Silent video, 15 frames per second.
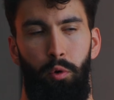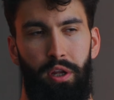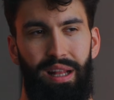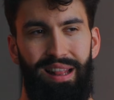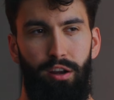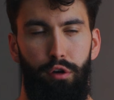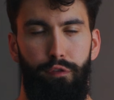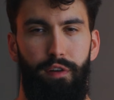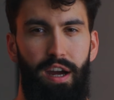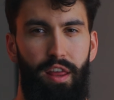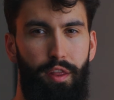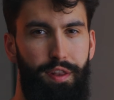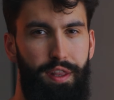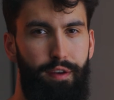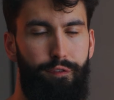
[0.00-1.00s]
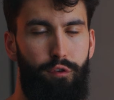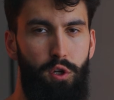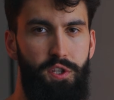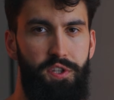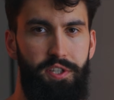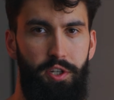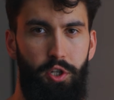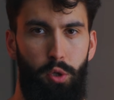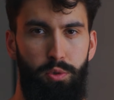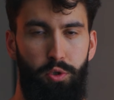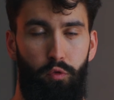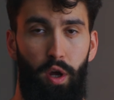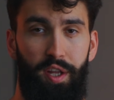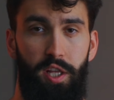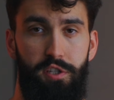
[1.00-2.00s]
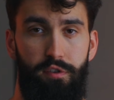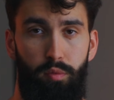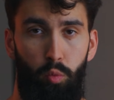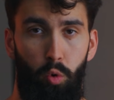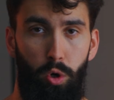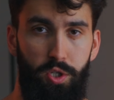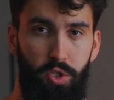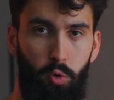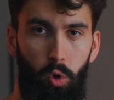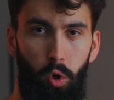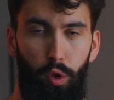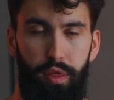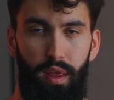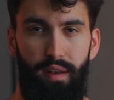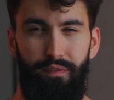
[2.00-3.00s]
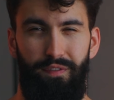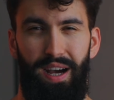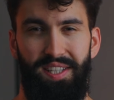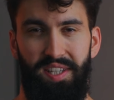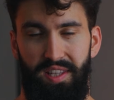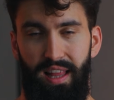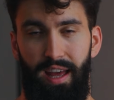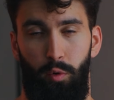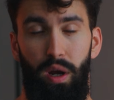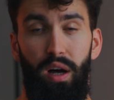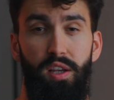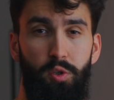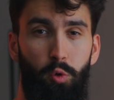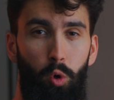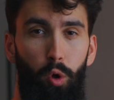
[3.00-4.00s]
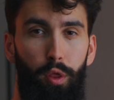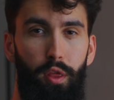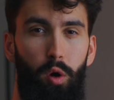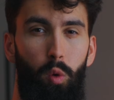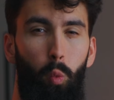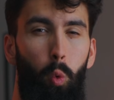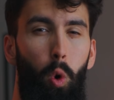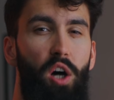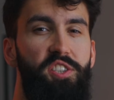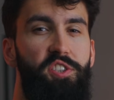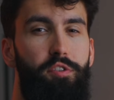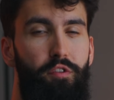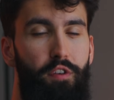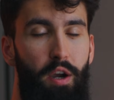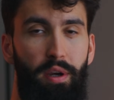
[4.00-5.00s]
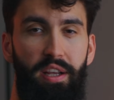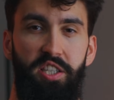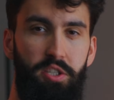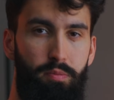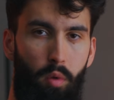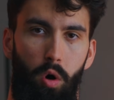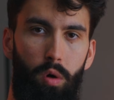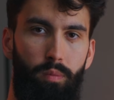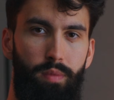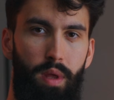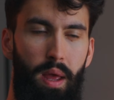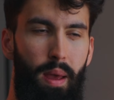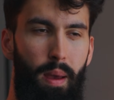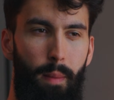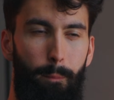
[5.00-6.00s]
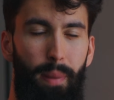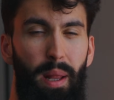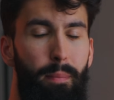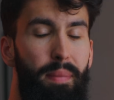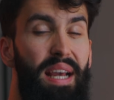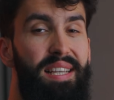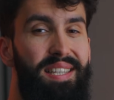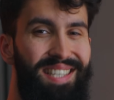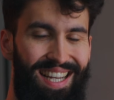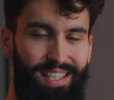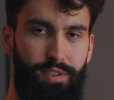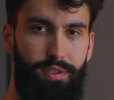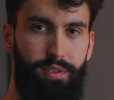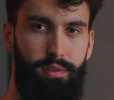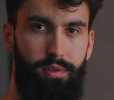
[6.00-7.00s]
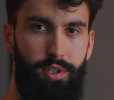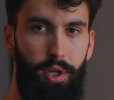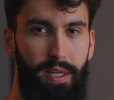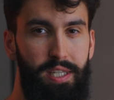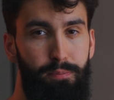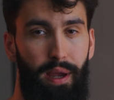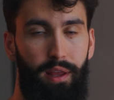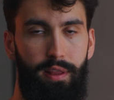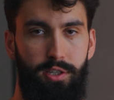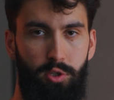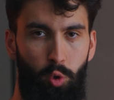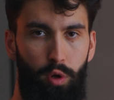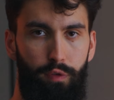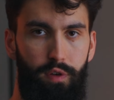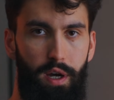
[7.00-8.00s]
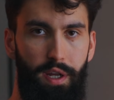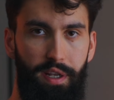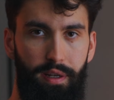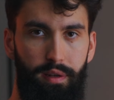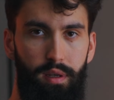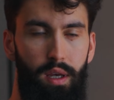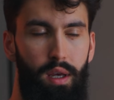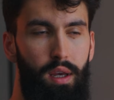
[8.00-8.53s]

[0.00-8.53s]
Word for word: I want to clarify the difference in terms of rectus femoris growth and vastus lateralis growth was very small. But it makes sense to expect this sort of finding.